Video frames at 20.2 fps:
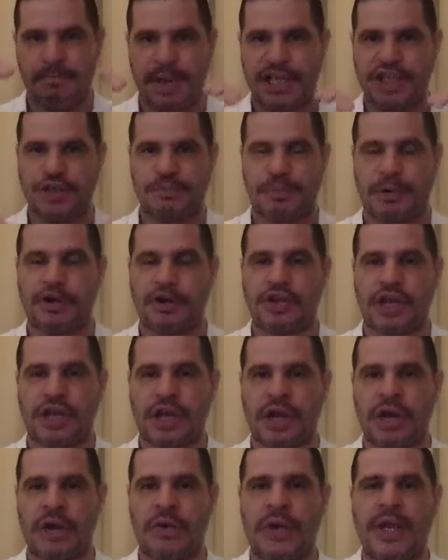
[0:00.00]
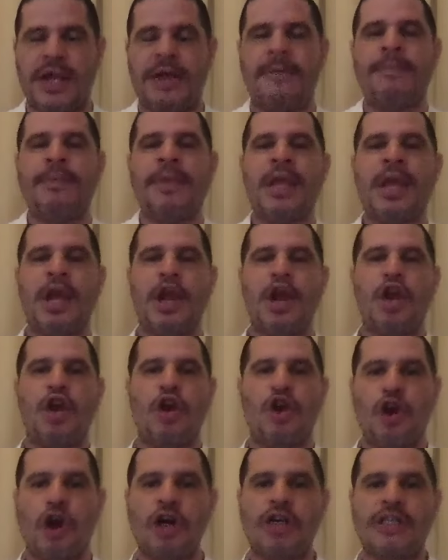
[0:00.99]
page particularly
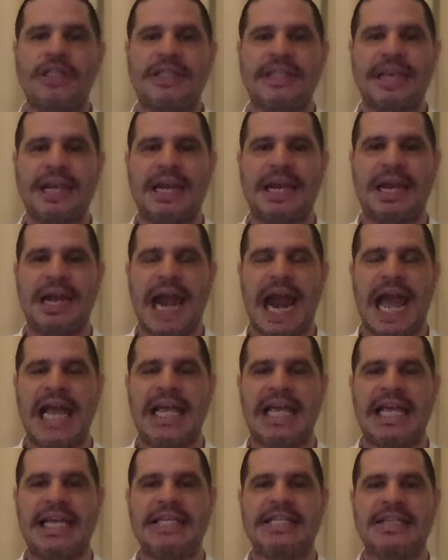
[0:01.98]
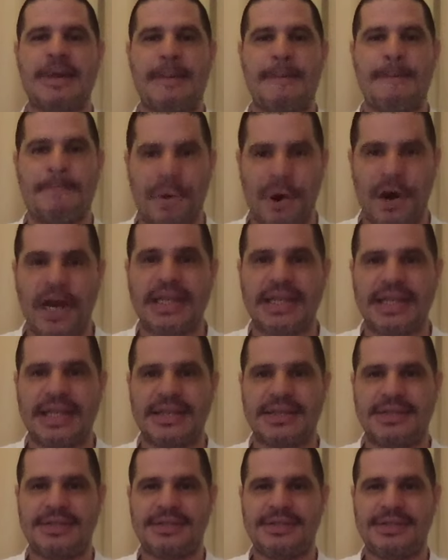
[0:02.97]
looks like it's
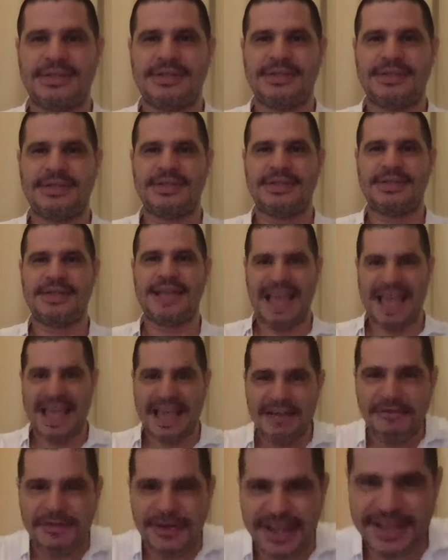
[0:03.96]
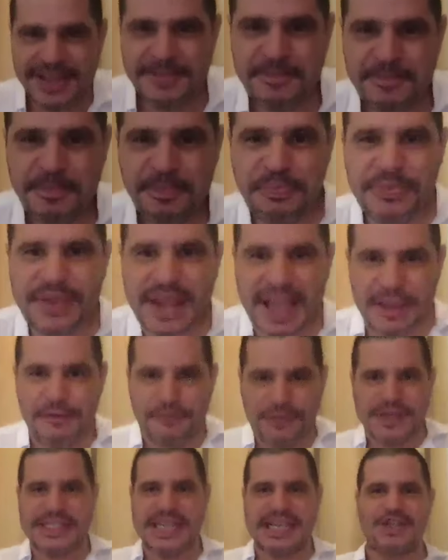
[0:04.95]
branded, even
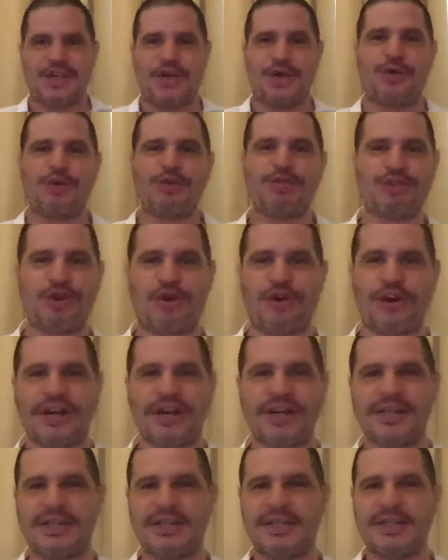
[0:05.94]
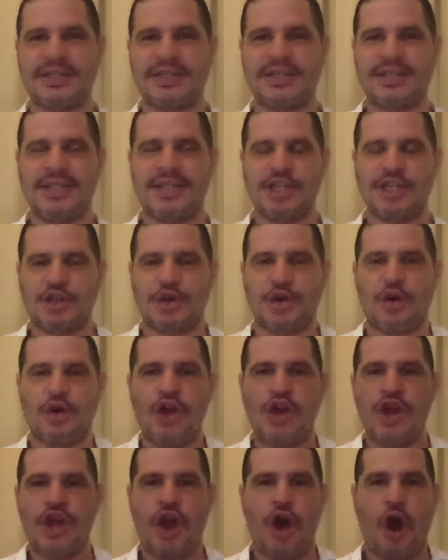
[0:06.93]
if it's a general store.
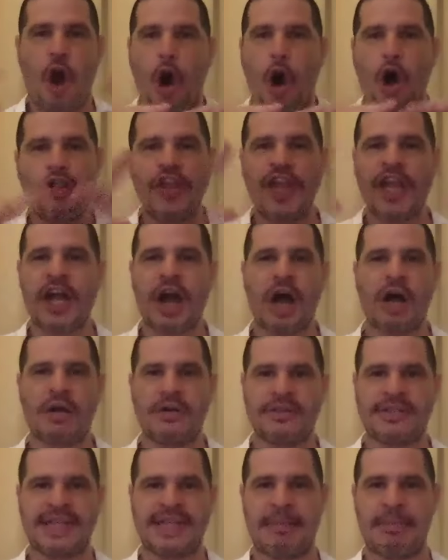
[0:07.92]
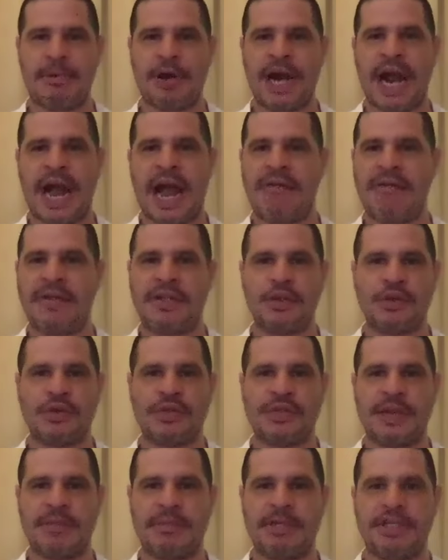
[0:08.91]
So all the colors that I'm going to have in
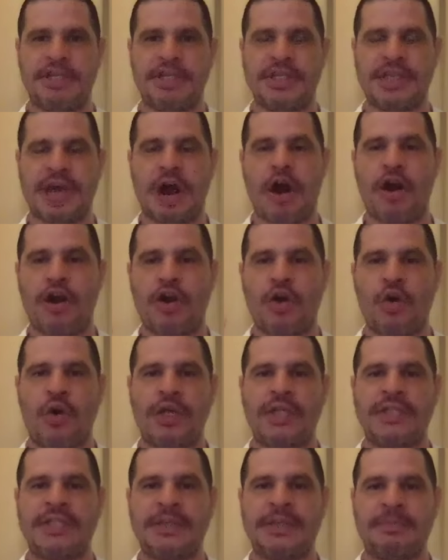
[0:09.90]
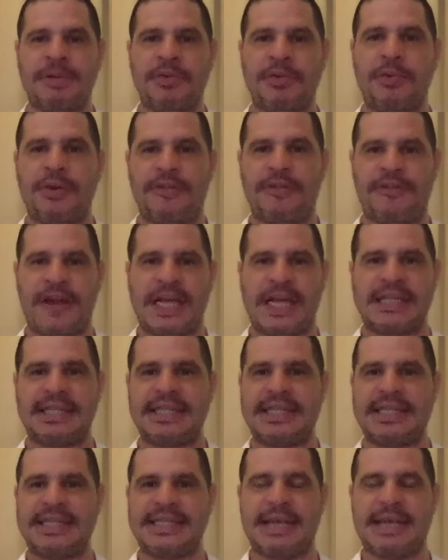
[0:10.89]
those images are going to be reflecting
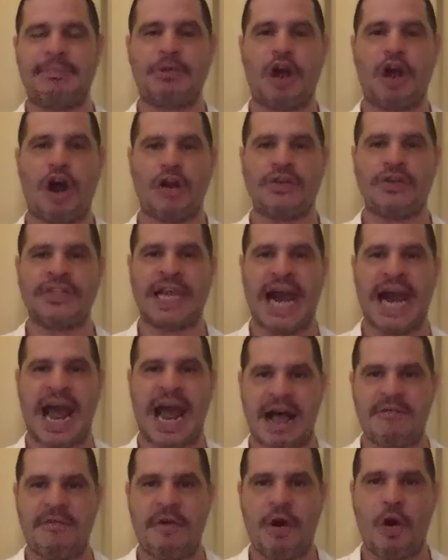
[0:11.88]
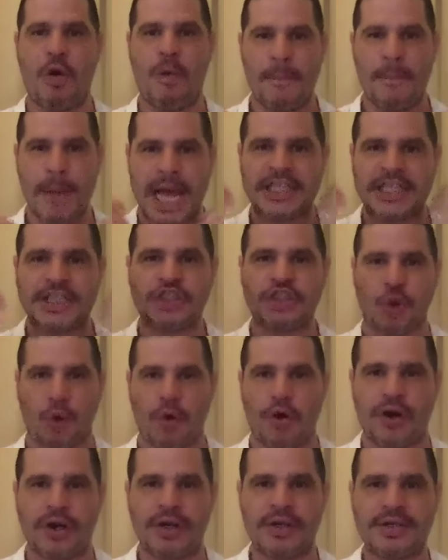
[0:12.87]
the same colors that I have on my
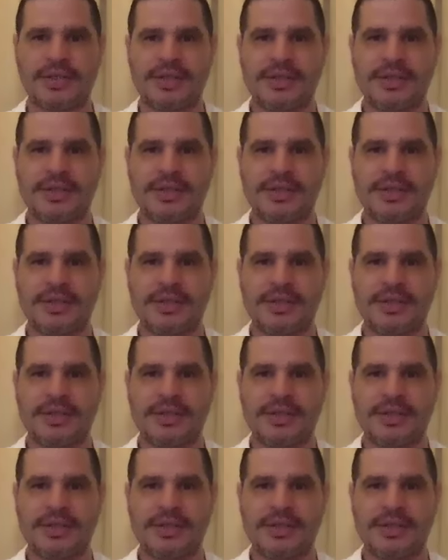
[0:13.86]
store.